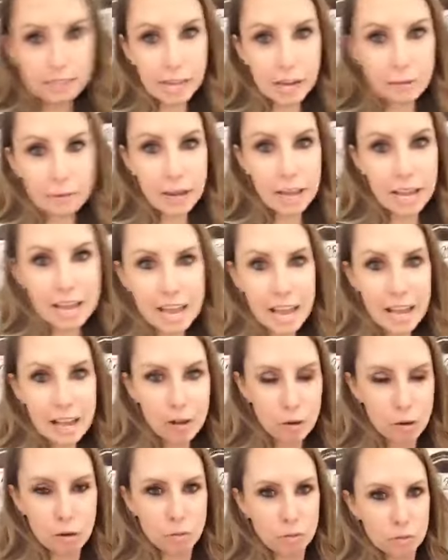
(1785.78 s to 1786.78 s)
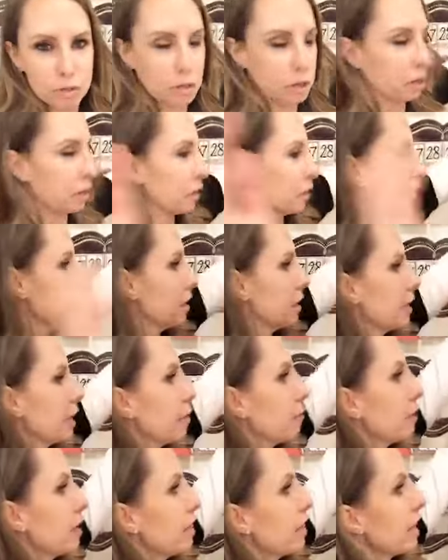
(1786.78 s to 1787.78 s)
That way, oh, sorry.
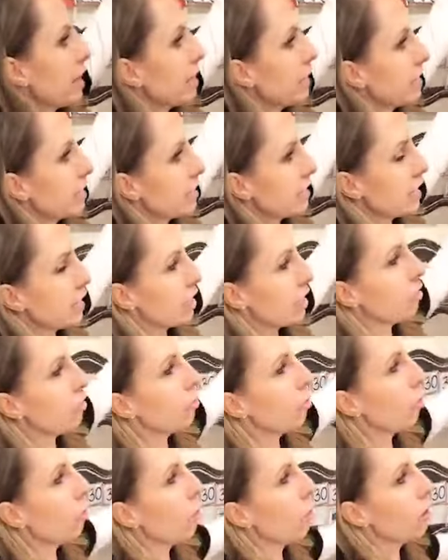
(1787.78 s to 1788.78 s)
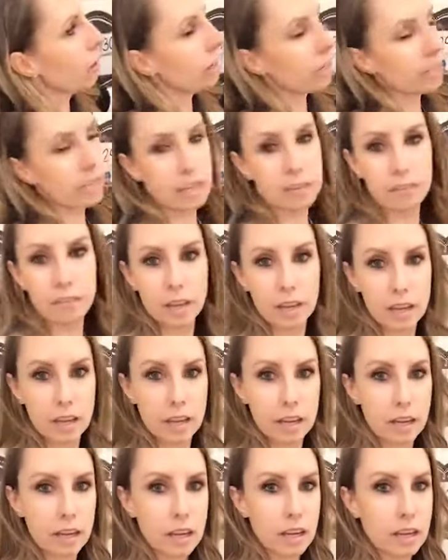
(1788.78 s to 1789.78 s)
That way they can see you or
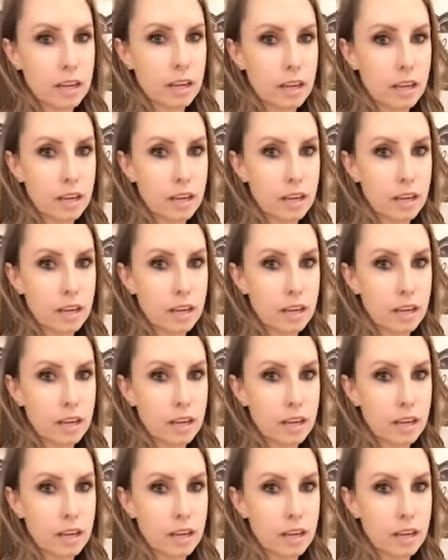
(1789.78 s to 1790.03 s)
even,